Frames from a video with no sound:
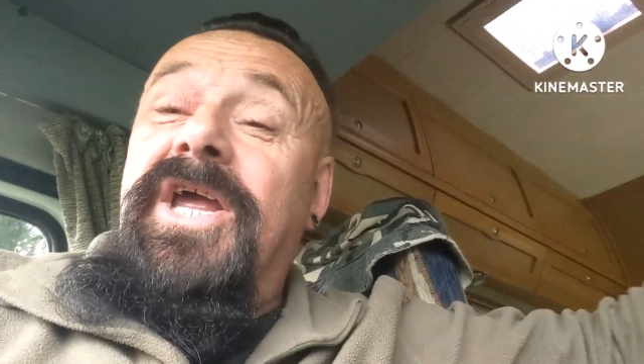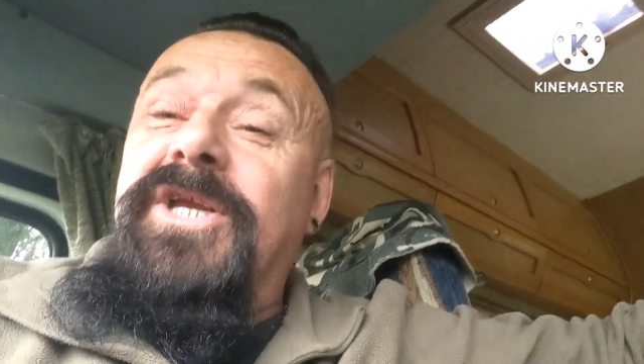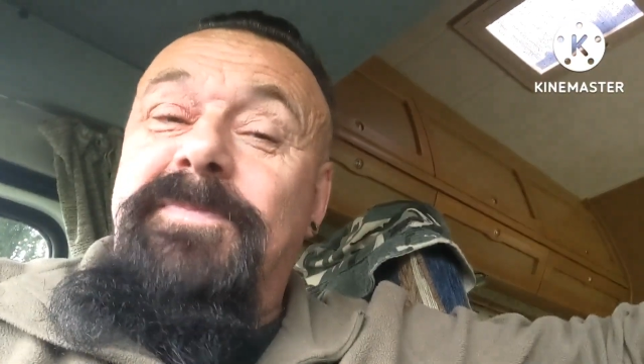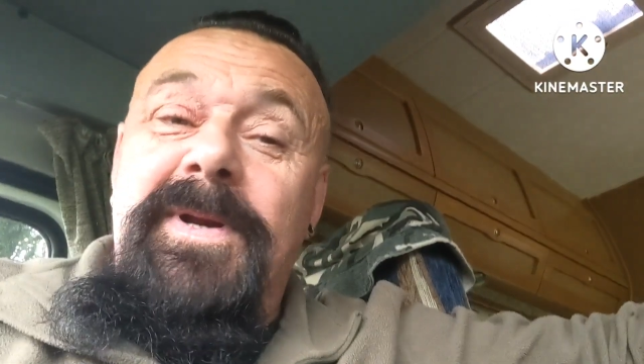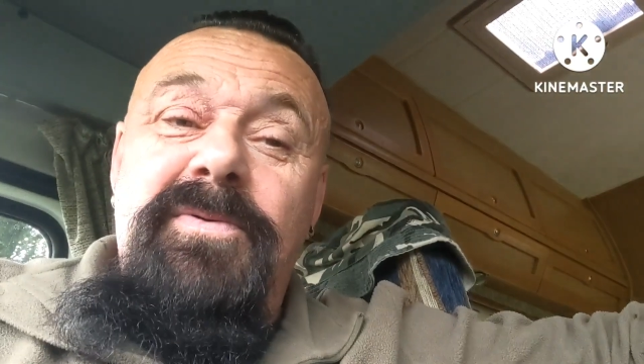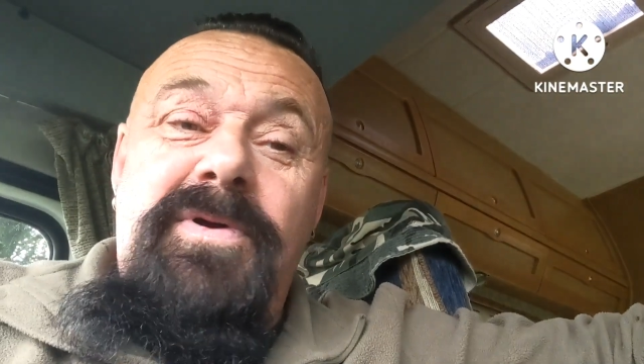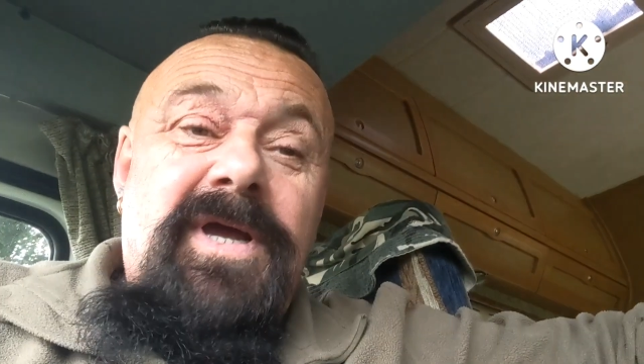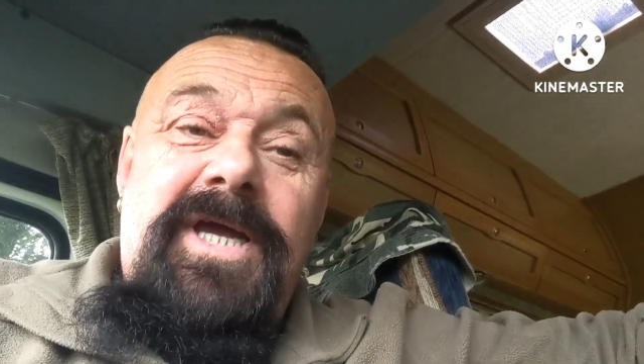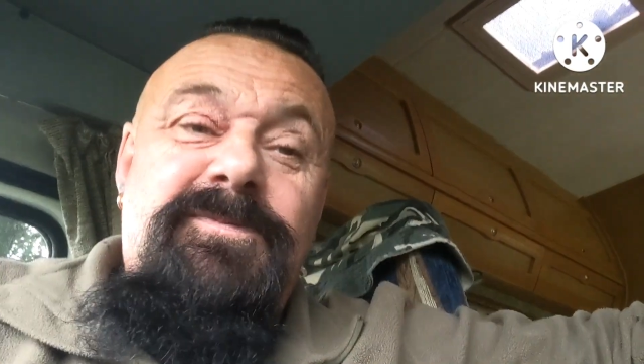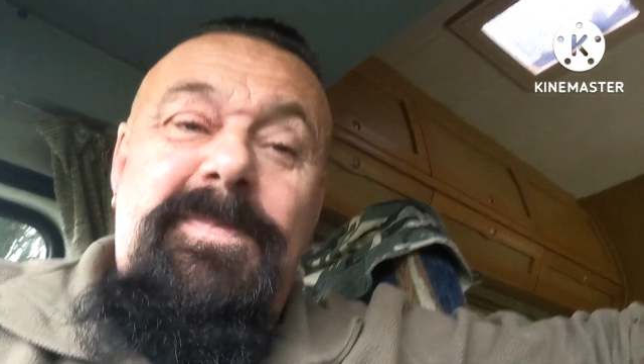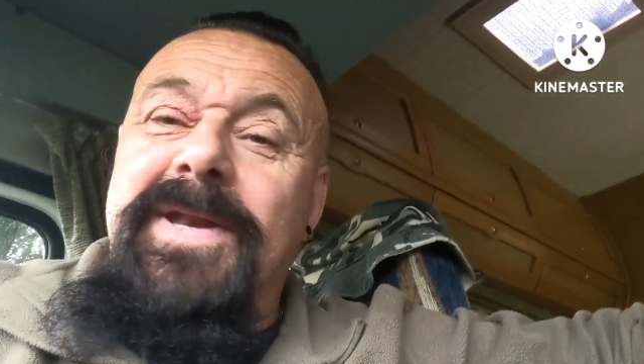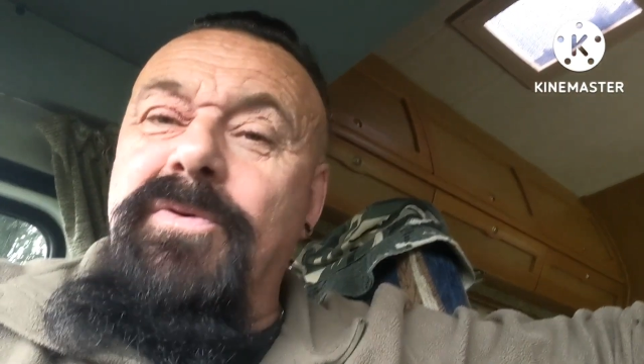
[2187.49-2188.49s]
It's been a,
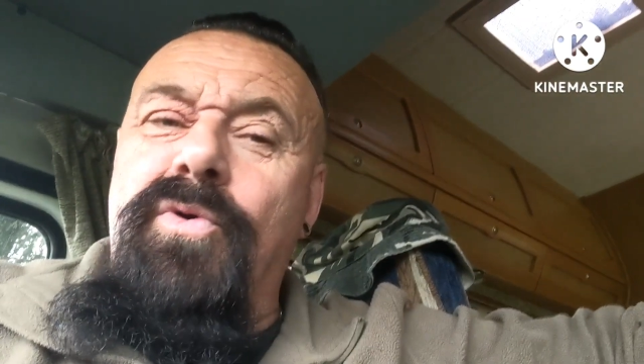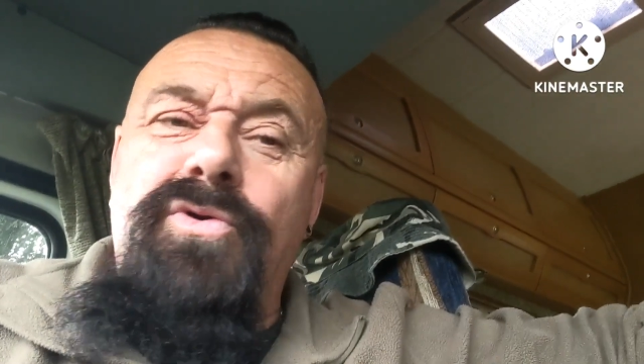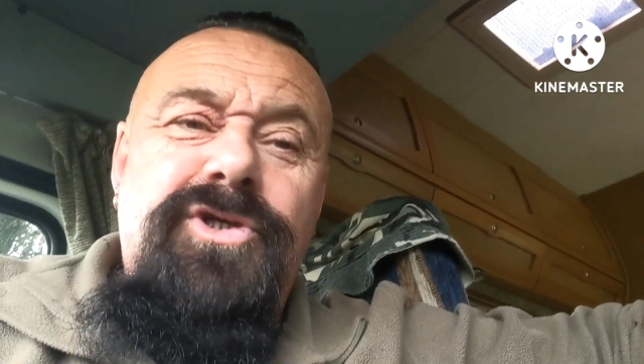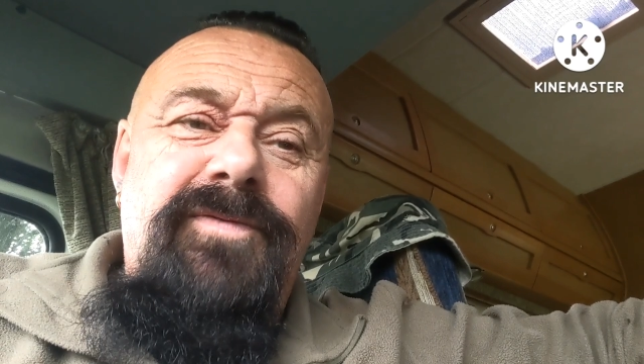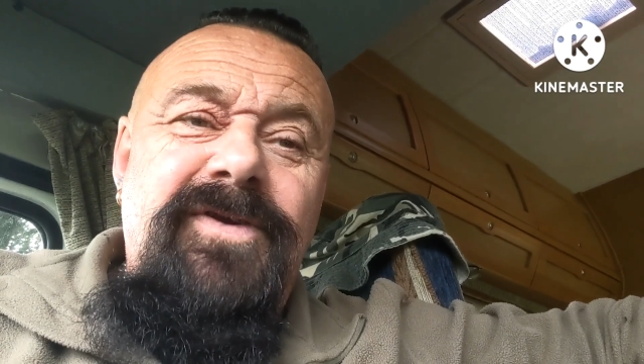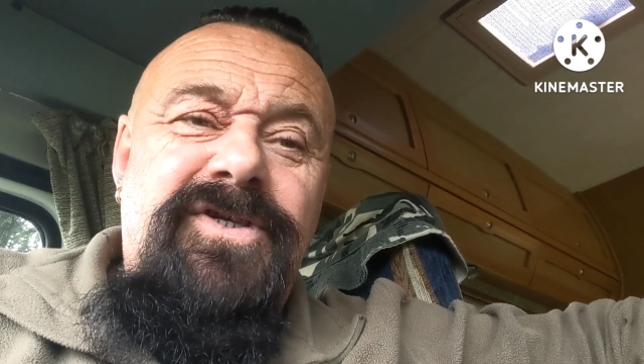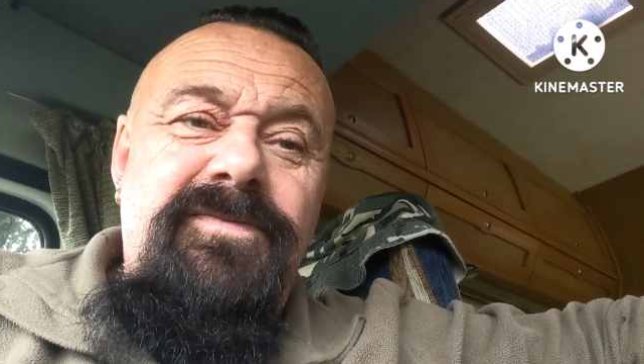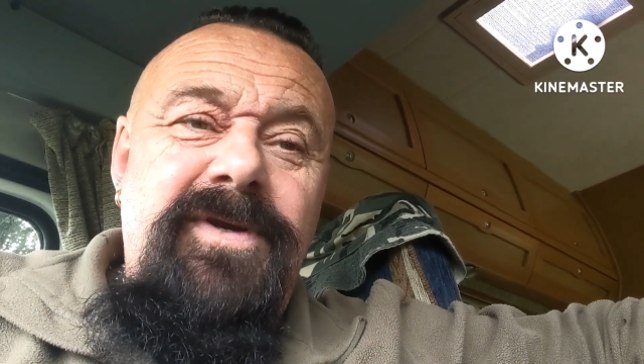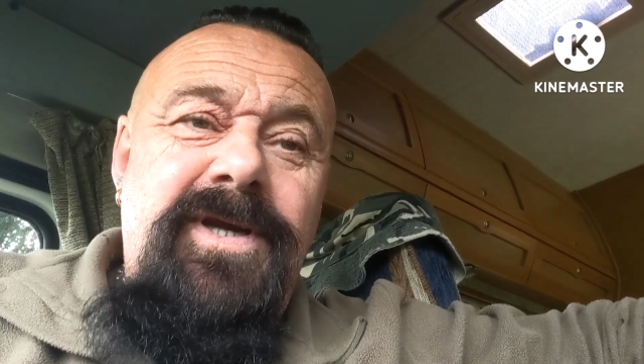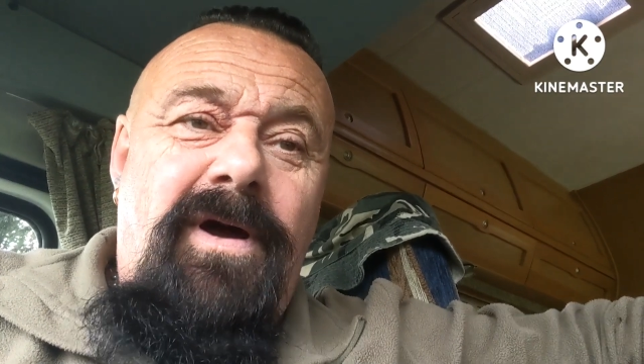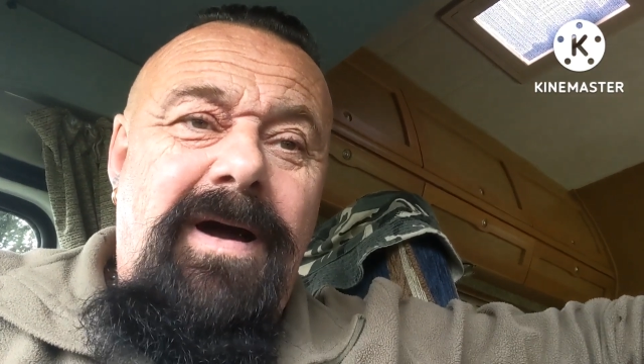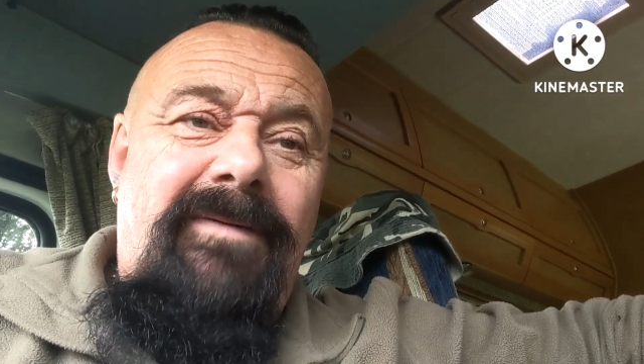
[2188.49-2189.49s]
it's been awesome,
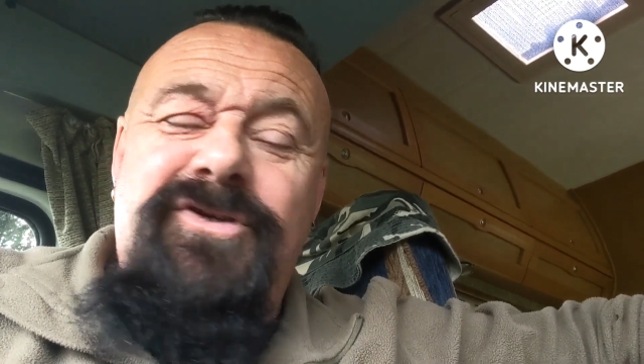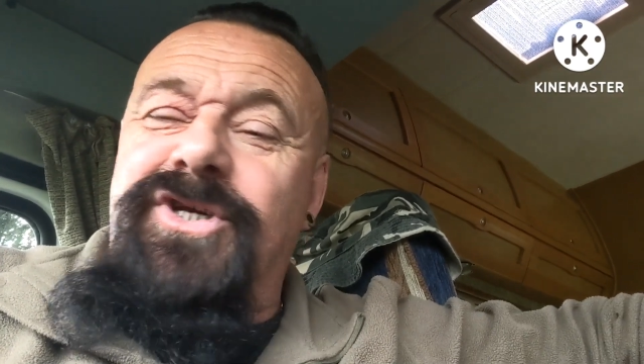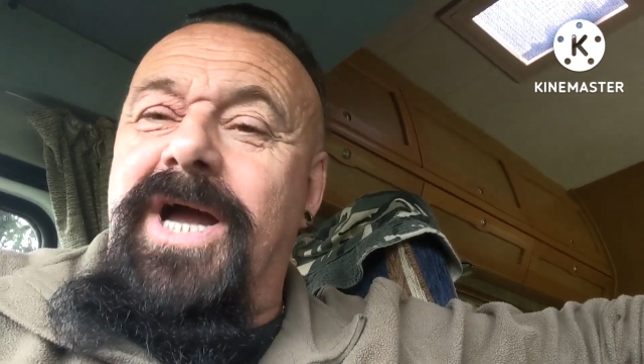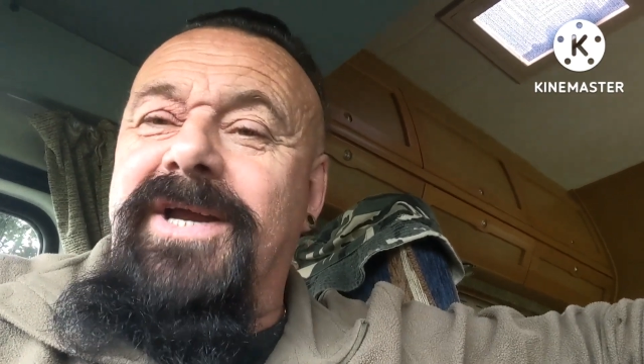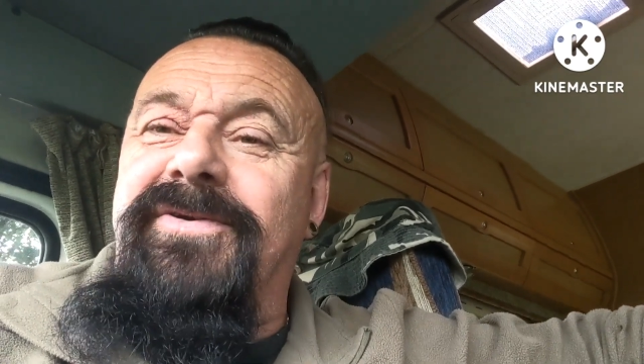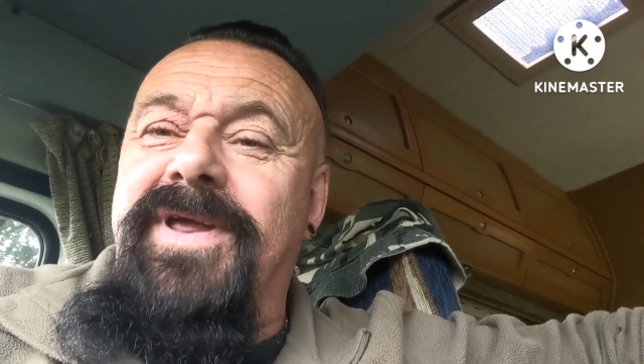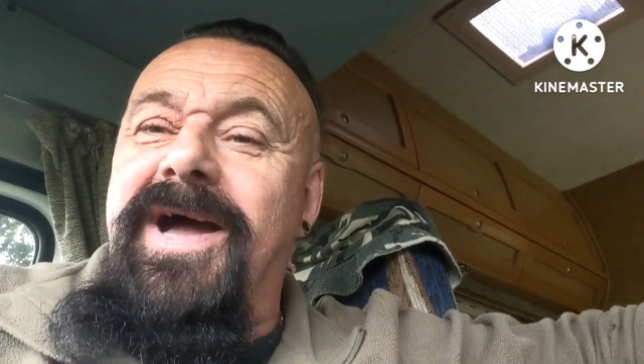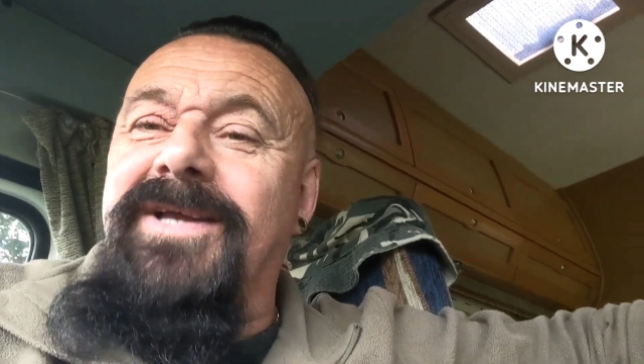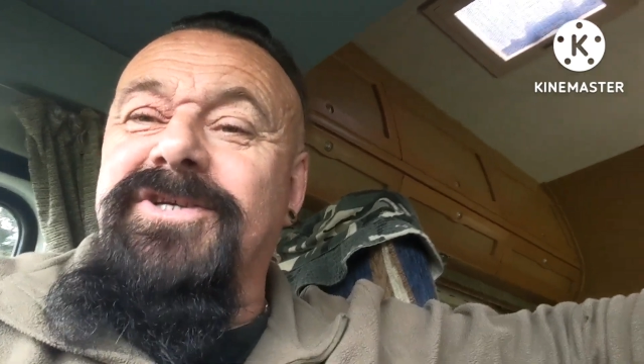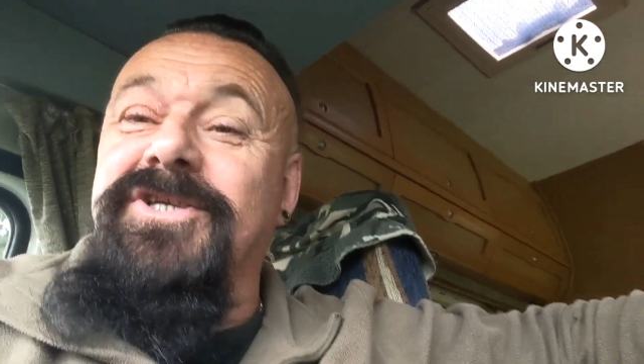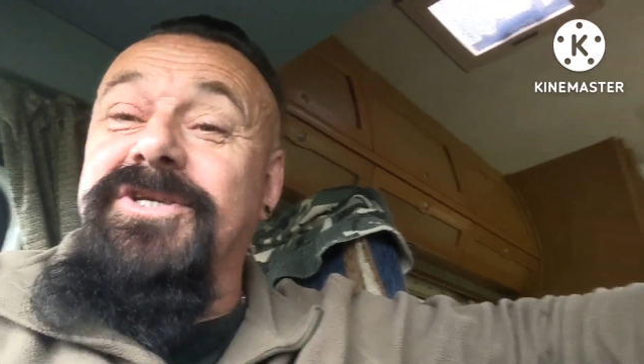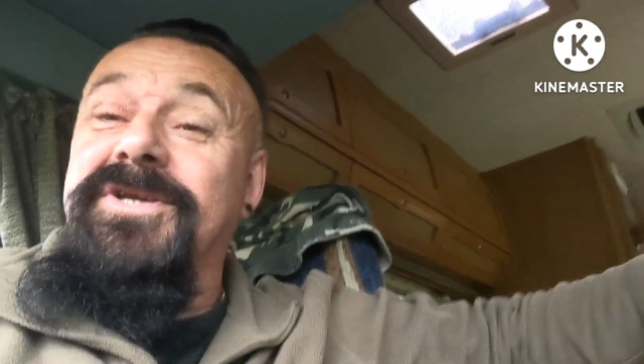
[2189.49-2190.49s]
you know, at the Jackery
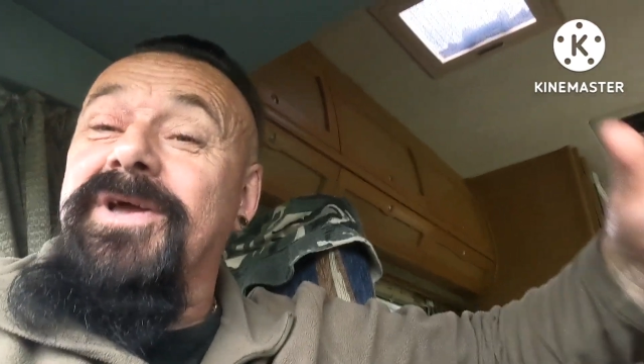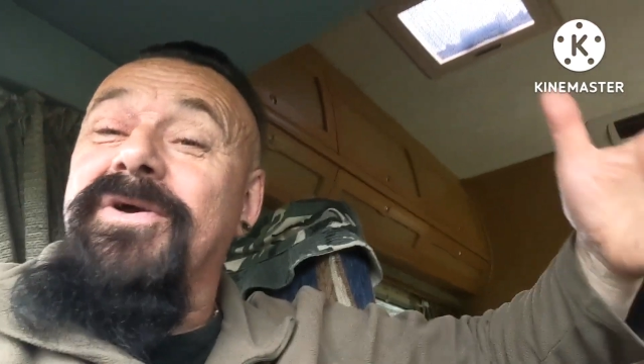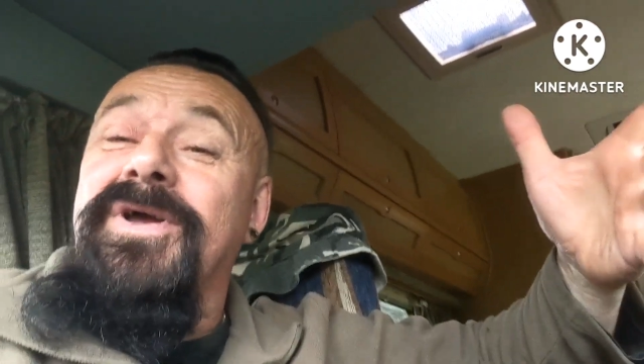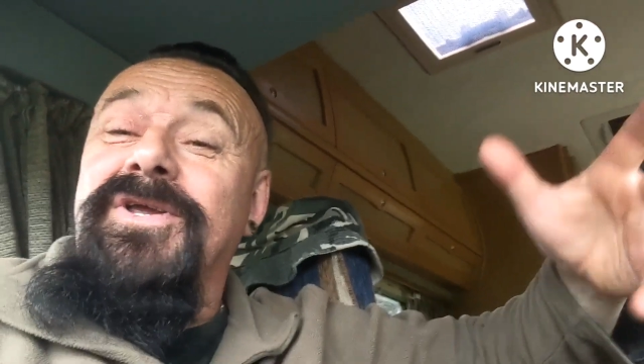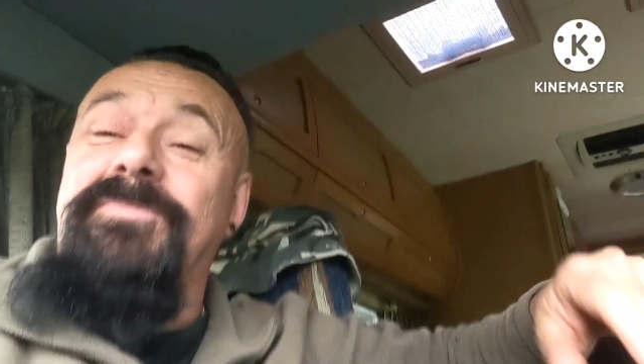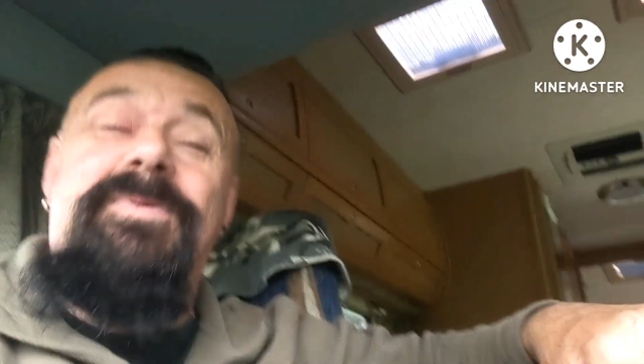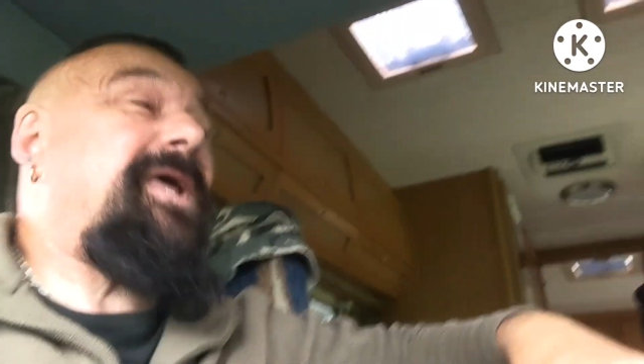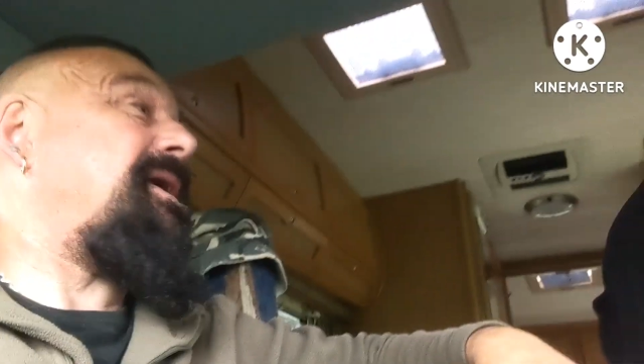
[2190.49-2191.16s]
has because you've